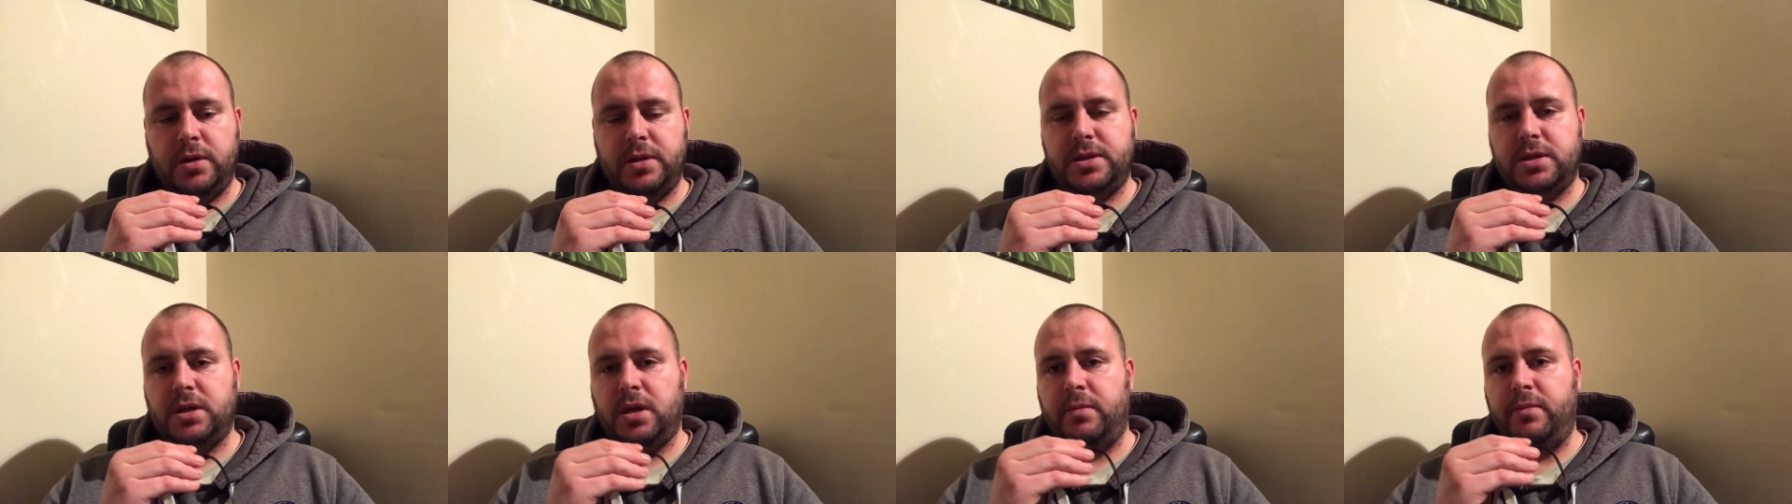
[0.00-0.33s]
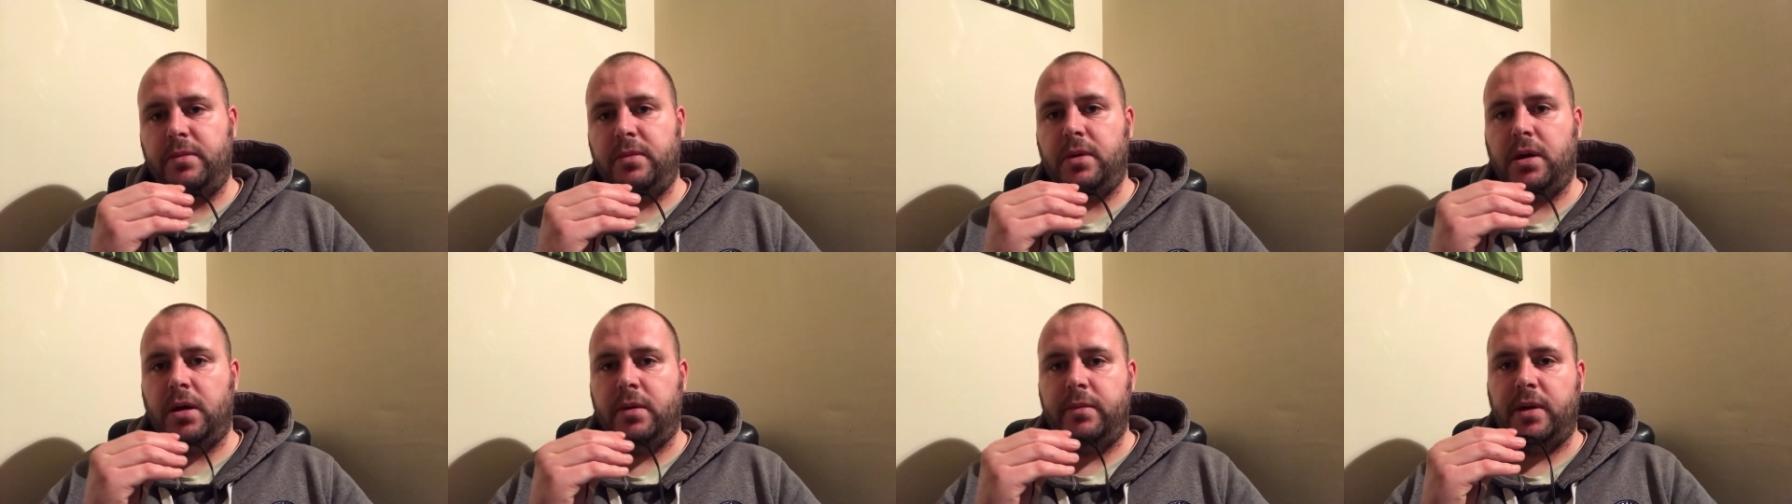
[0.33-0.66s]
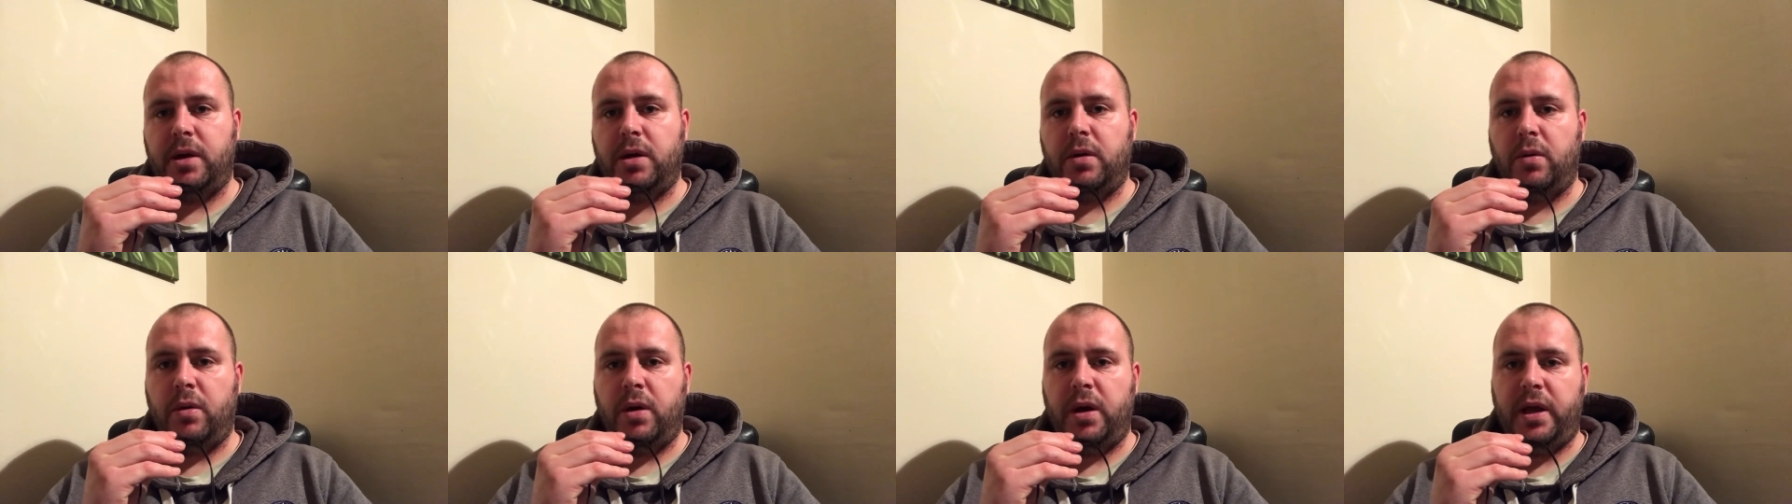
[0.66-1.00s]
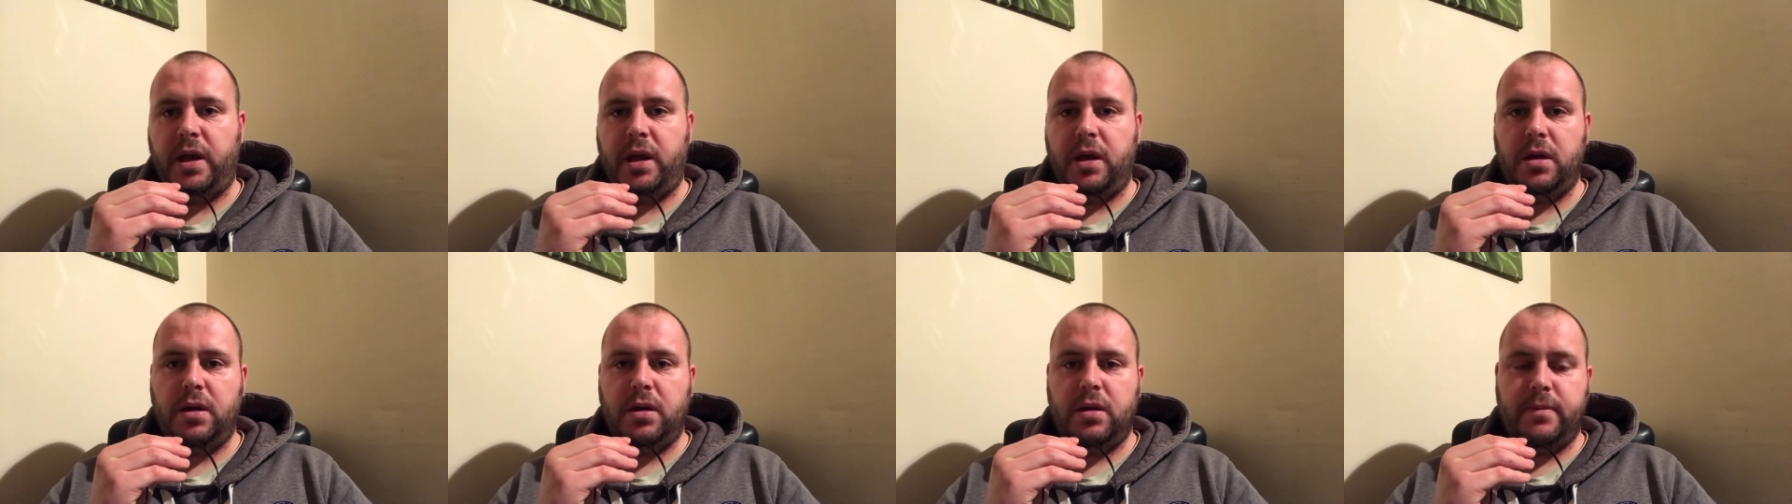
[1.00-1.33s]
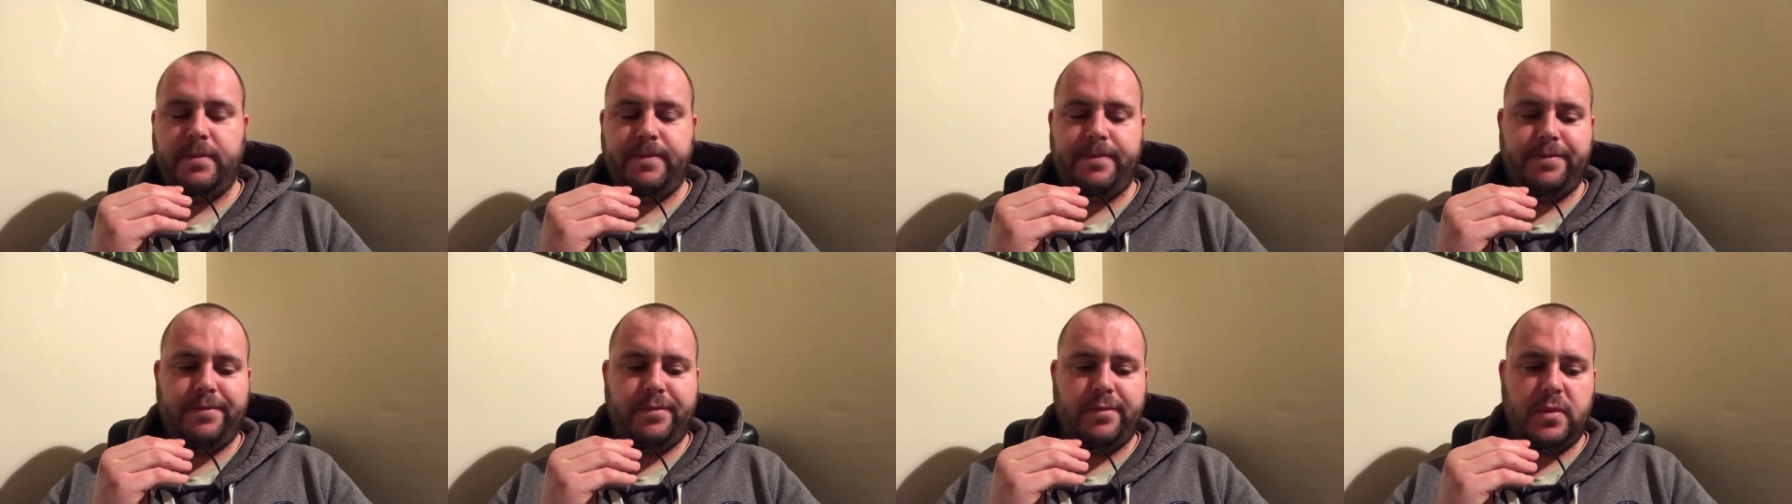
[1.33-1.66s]
I'm
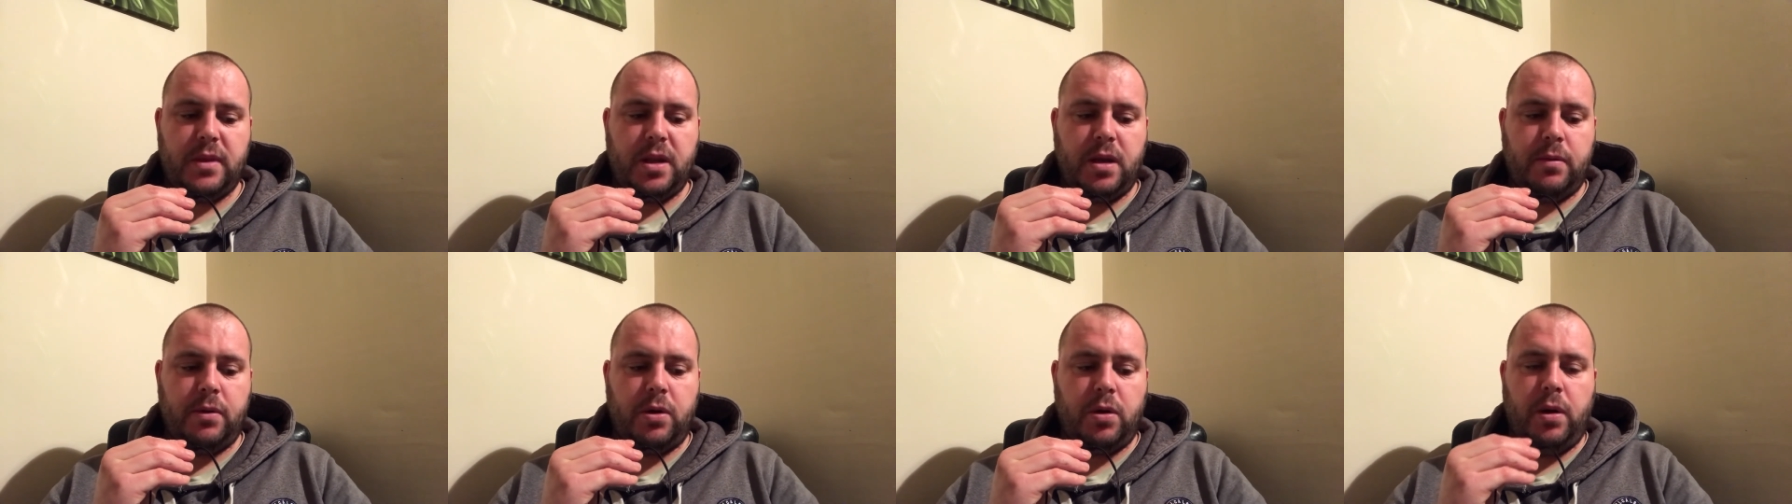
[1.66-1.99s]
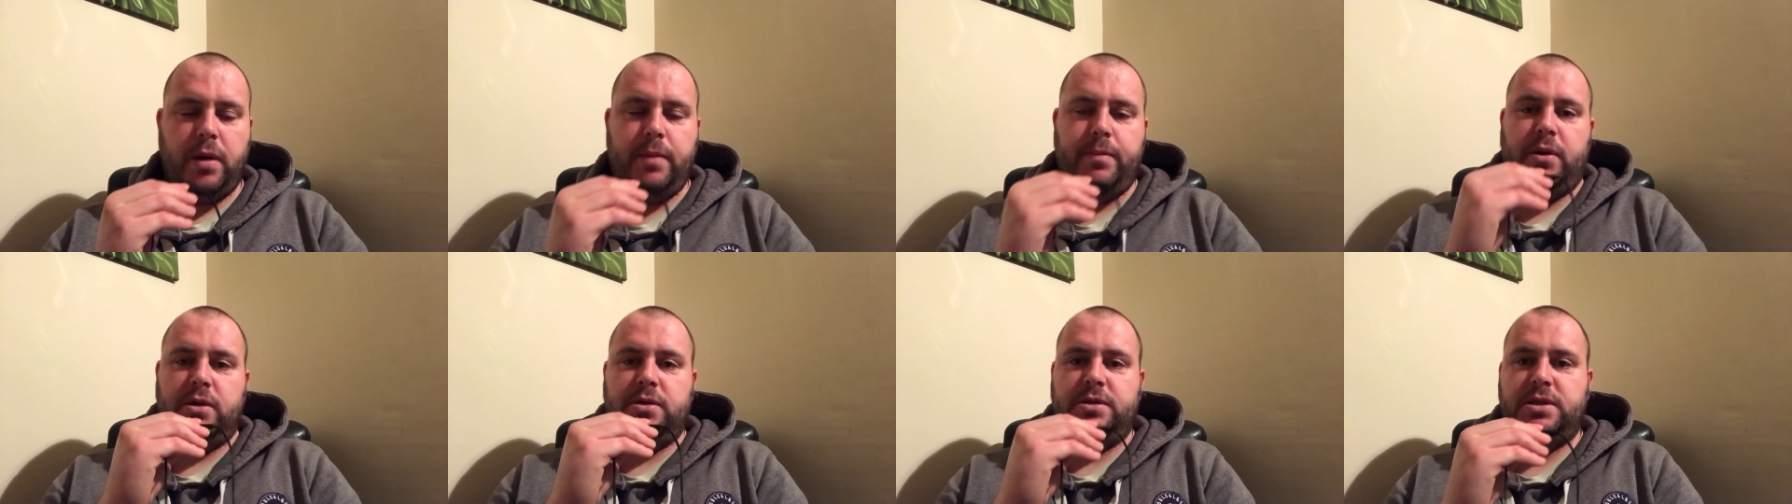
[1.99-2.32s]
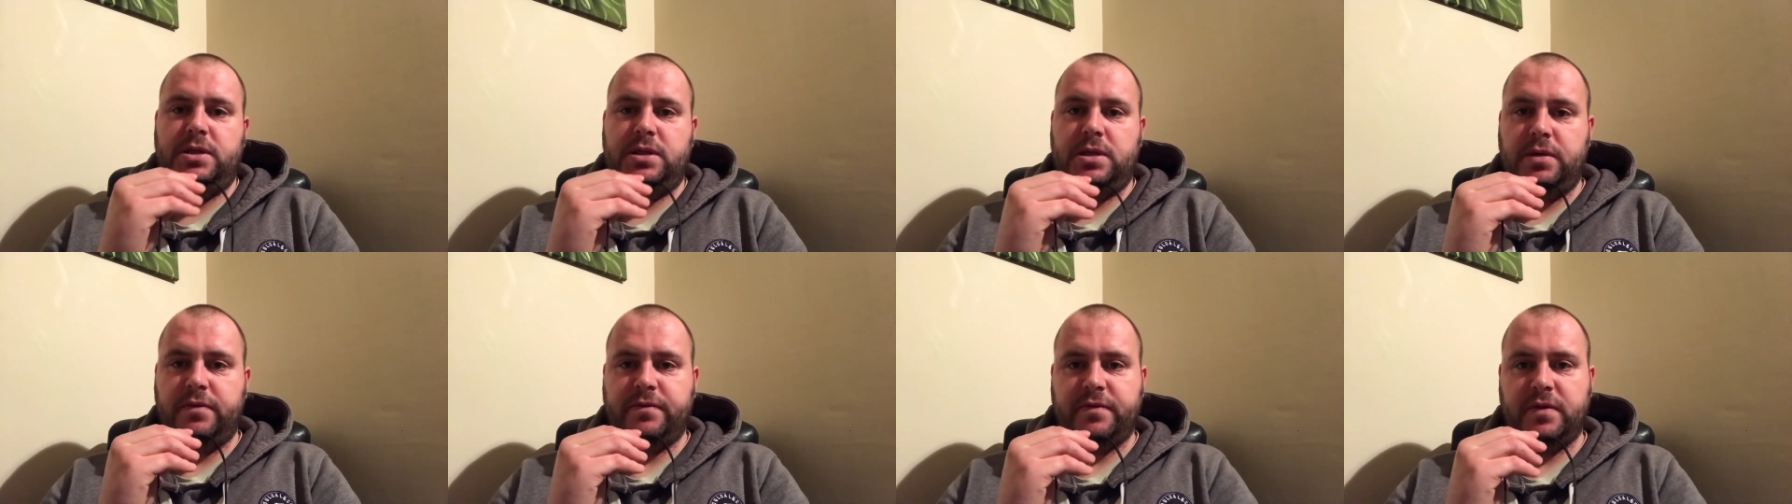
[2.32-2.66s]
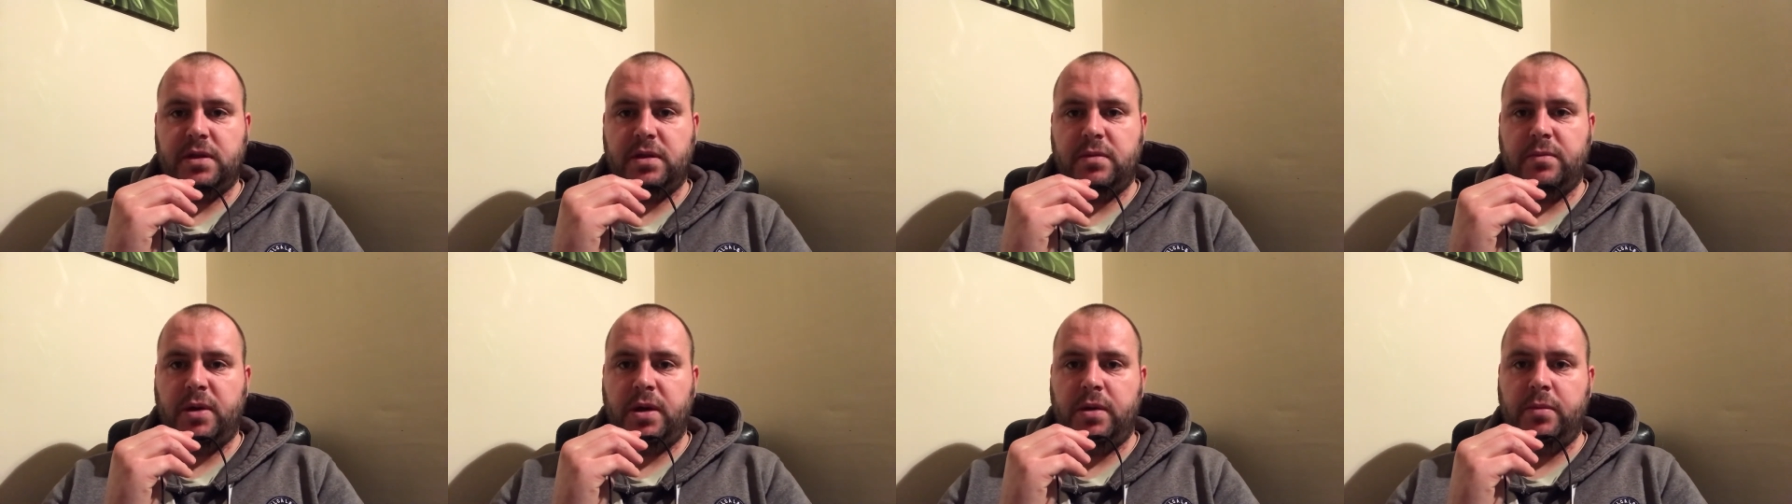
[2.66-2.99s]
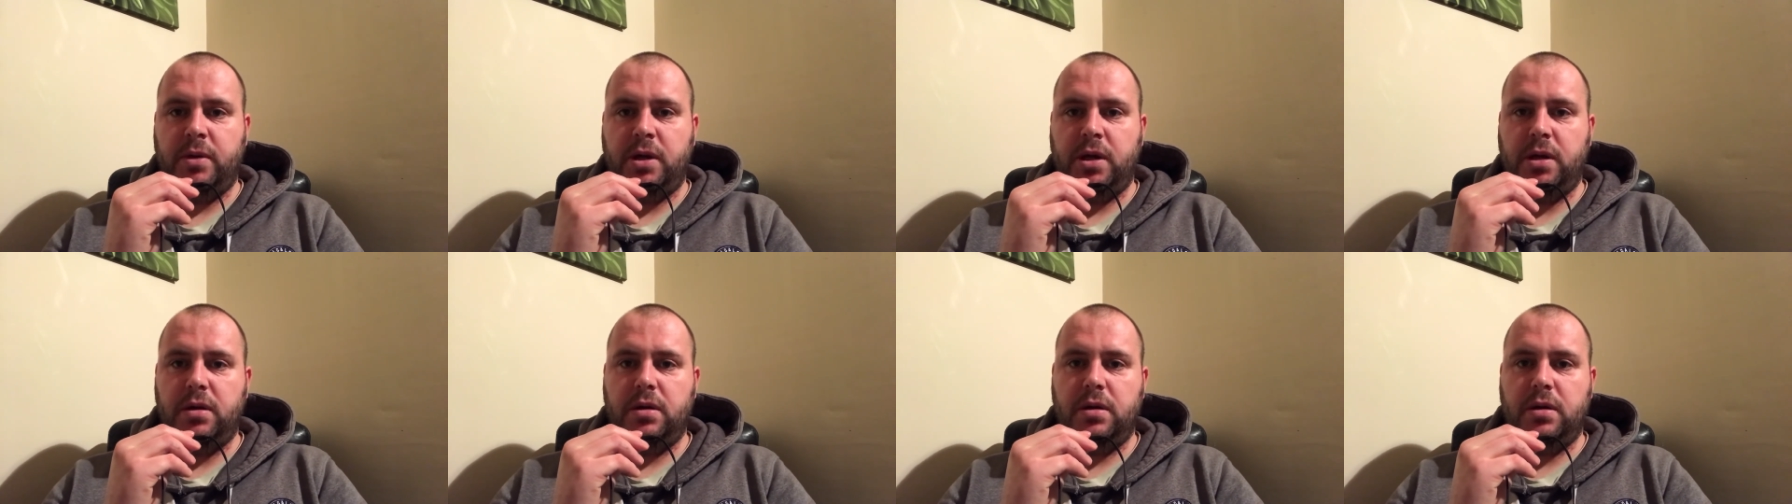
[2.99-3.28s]
quite positive at the moment.